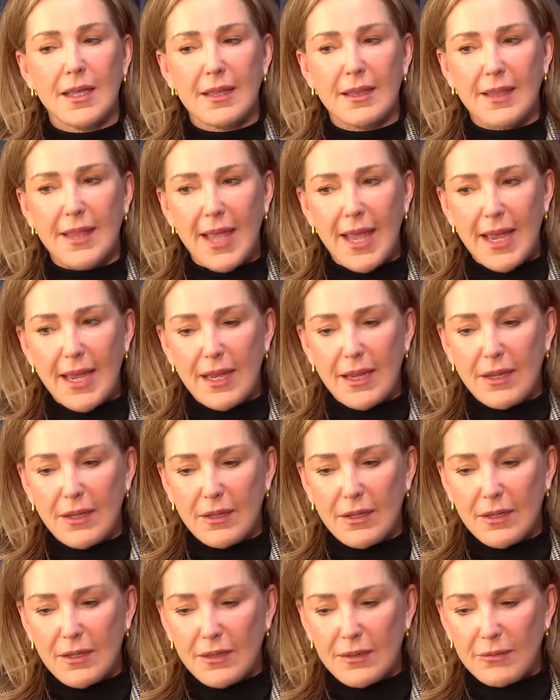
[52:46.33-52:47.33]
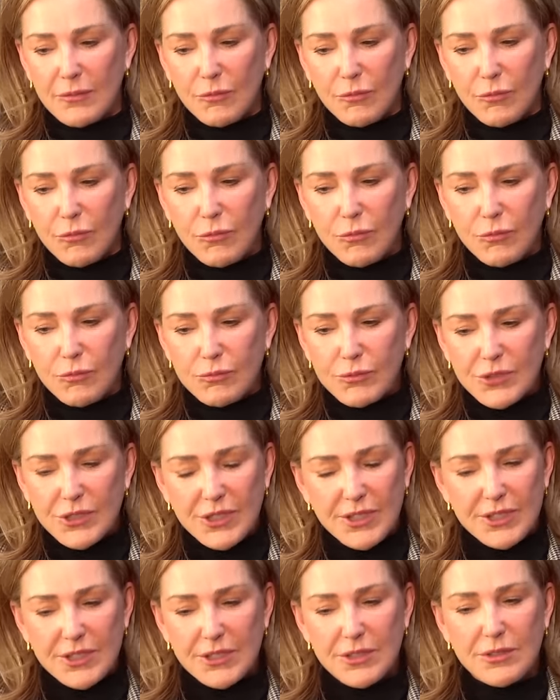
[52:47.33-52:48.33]
They
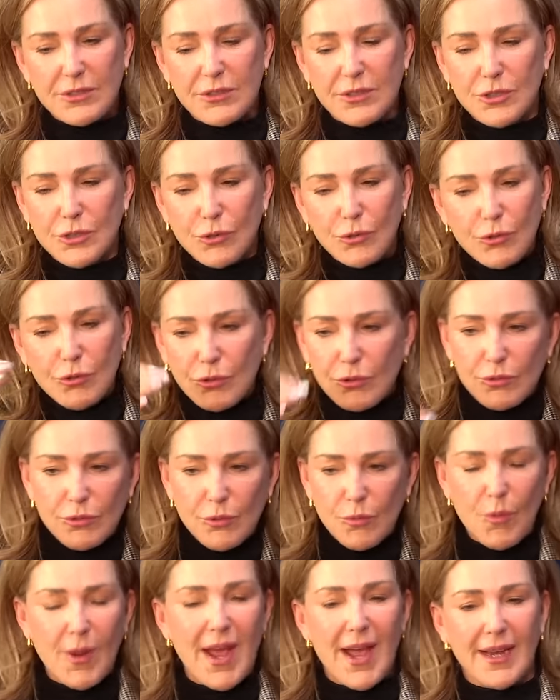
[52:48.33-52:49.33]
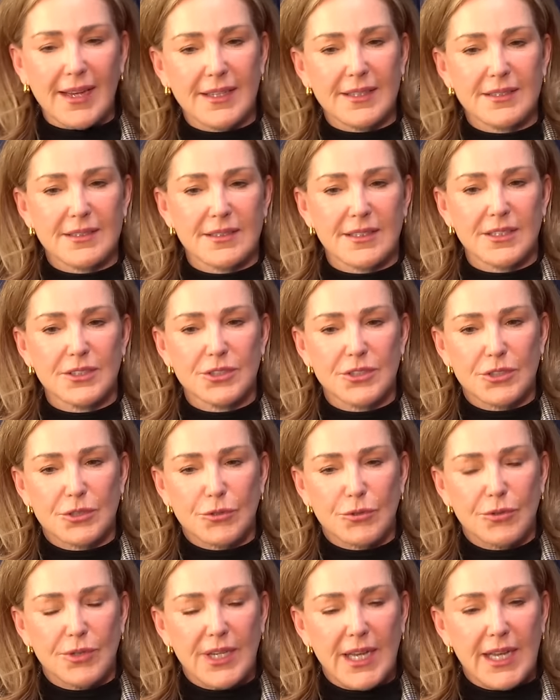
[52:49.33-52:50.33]
just circled the wagons. They just
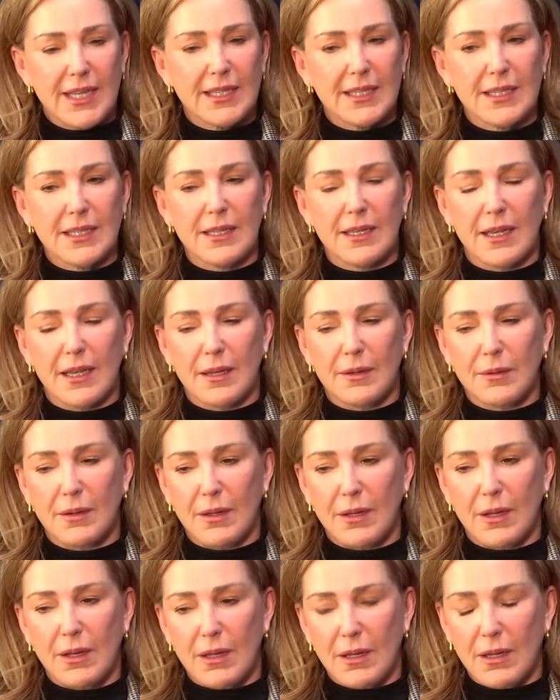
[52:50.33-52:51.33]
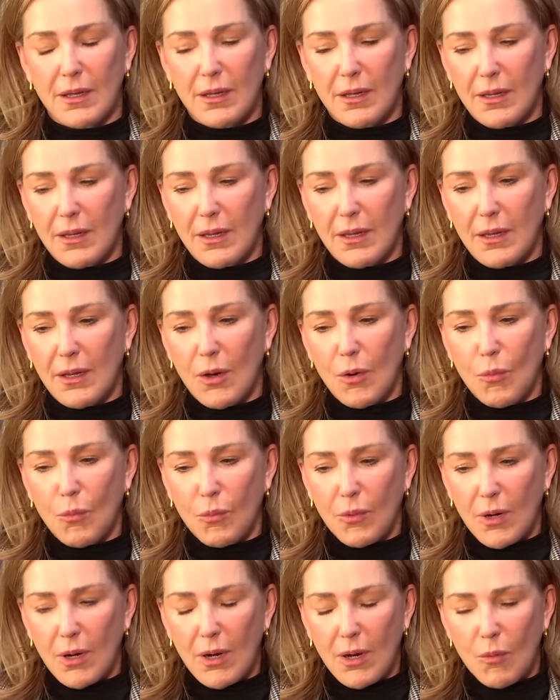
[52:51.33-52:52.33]
created a, a,
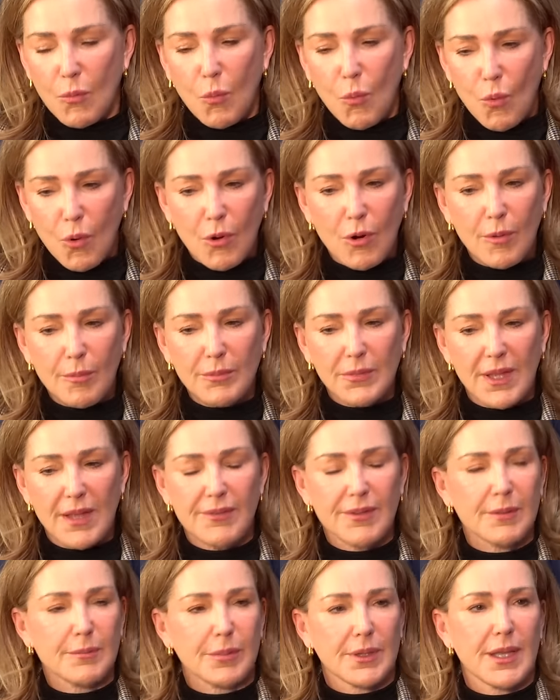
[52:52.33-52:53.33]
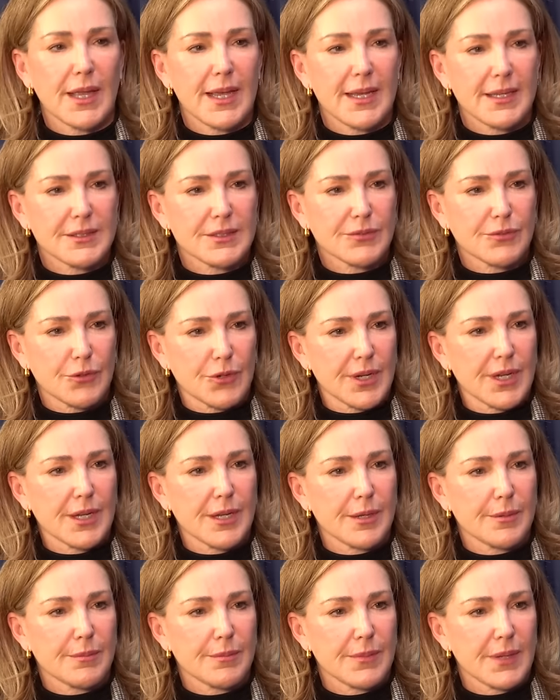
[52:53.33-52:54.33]
a warm, loving place for
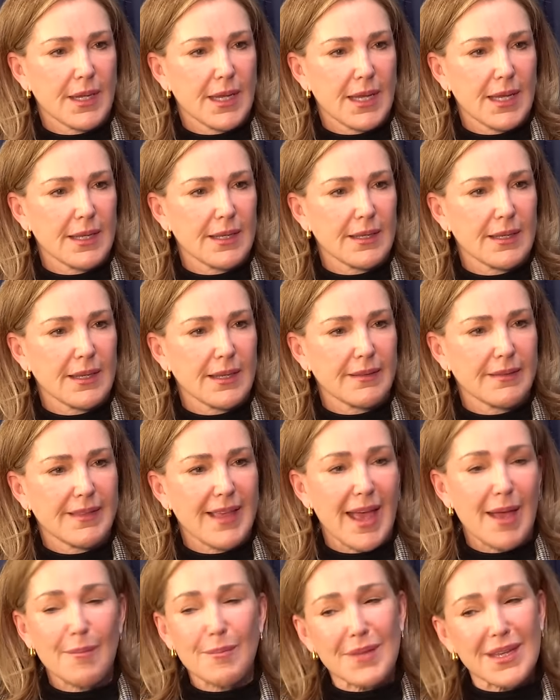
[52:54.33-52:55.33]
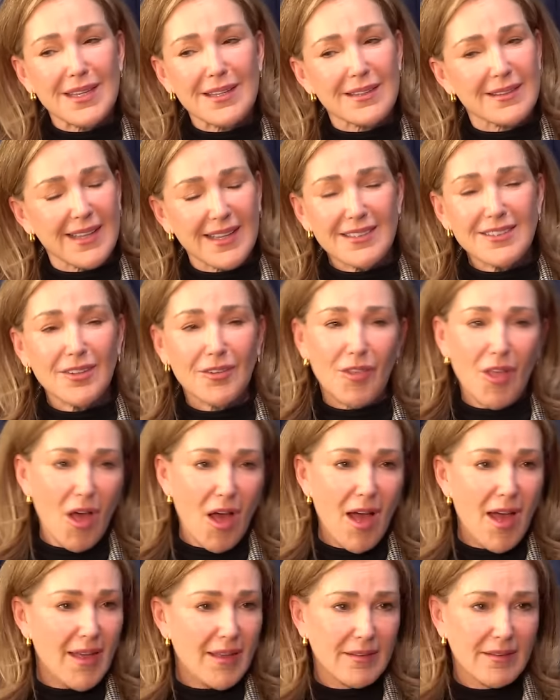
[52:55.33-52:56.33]
him, and that mean that's a
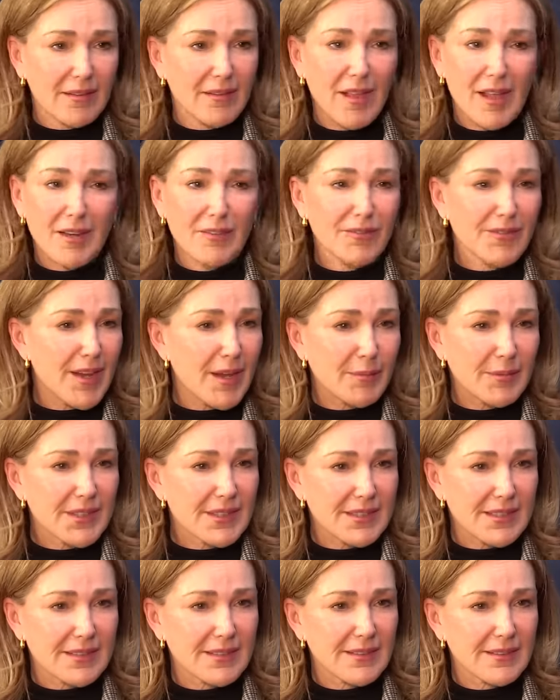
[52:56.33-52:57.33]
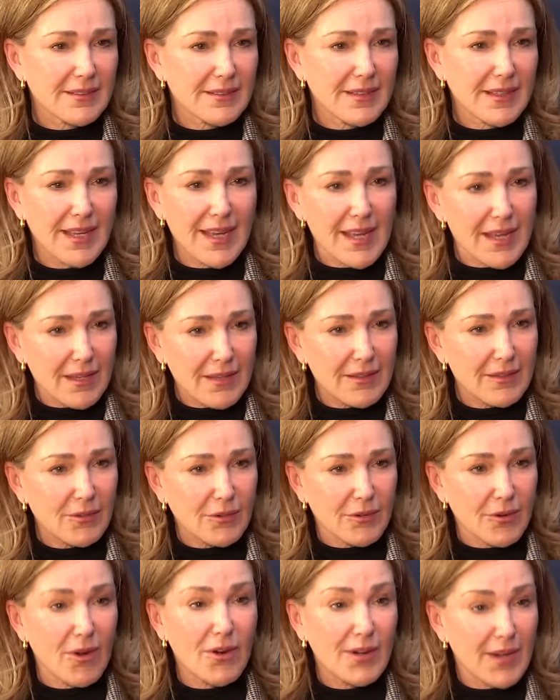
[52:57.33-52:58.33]
lot. A lot of families can't
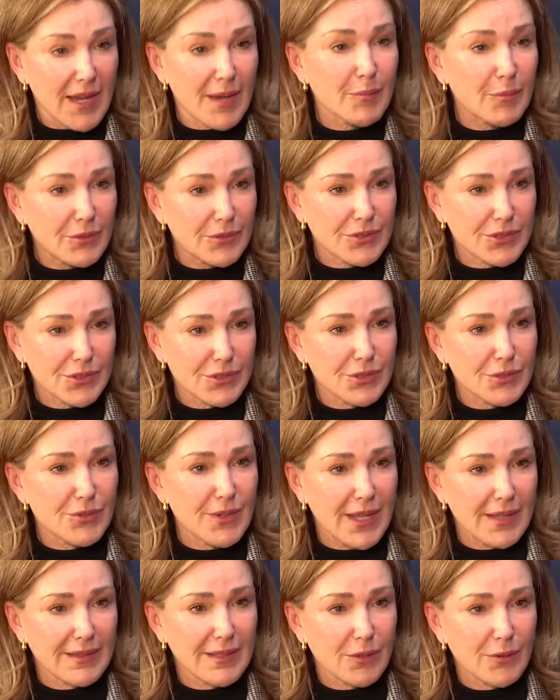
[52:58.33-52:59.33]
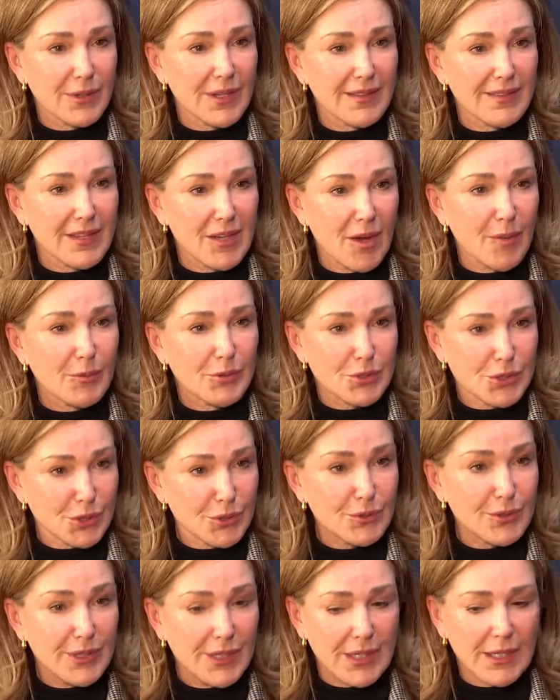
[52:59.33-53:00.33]
or aren't able to do that. They don't get the
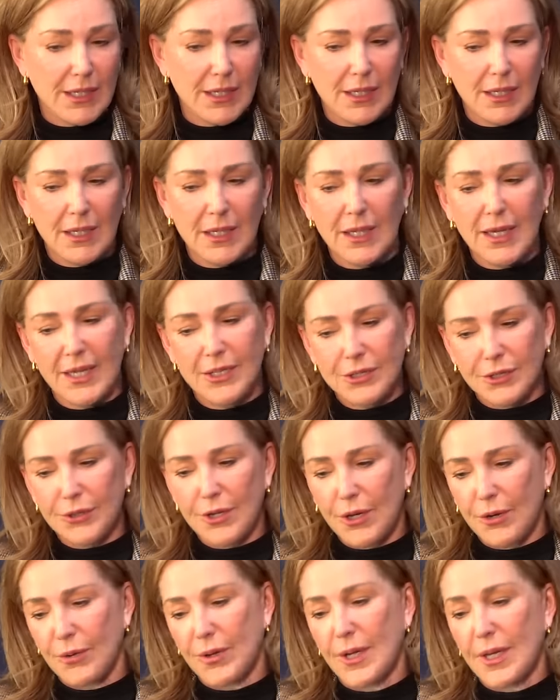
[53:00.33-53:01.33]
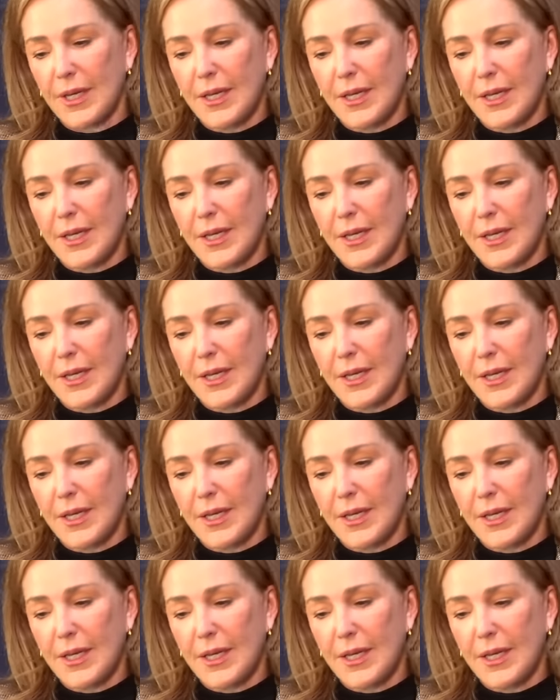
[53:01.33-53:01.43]
opportunity, as you know.